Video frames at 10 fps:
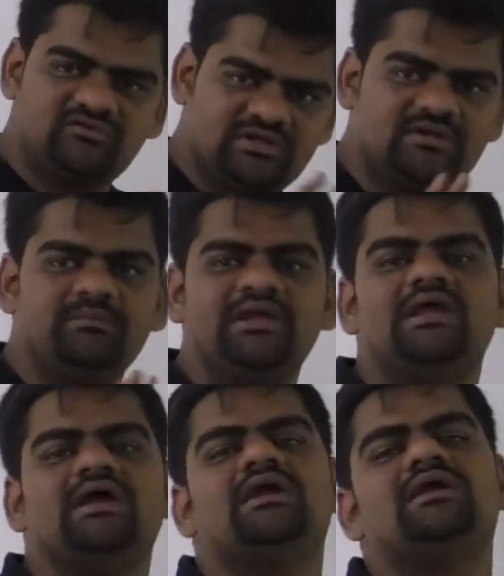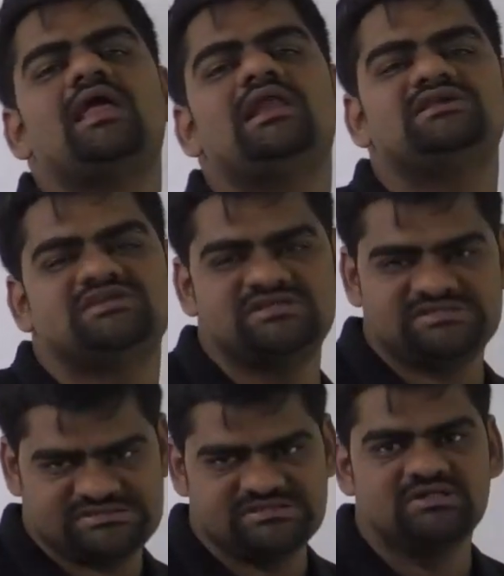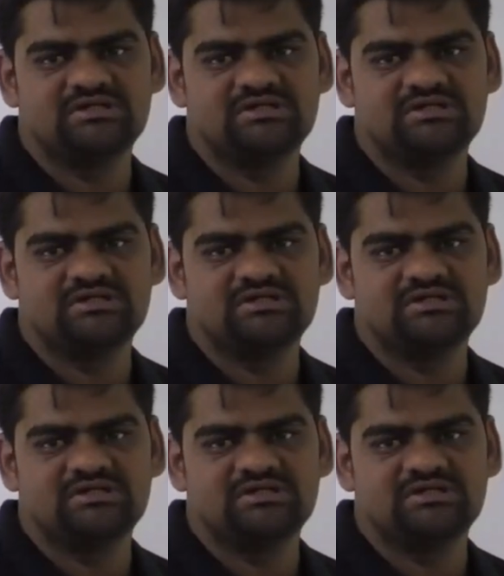So the meaning entirely changes.